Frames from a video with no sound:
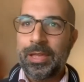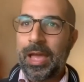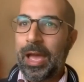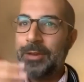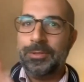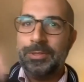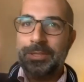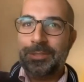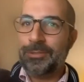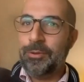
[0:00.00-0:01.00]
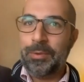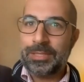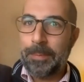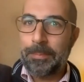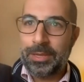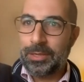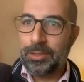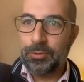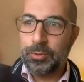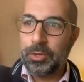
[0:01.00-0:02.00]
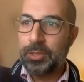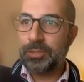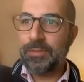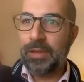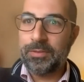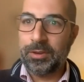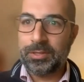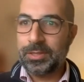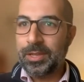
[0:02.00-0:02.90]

I don't need to know what's happening in 2 years, 5 years.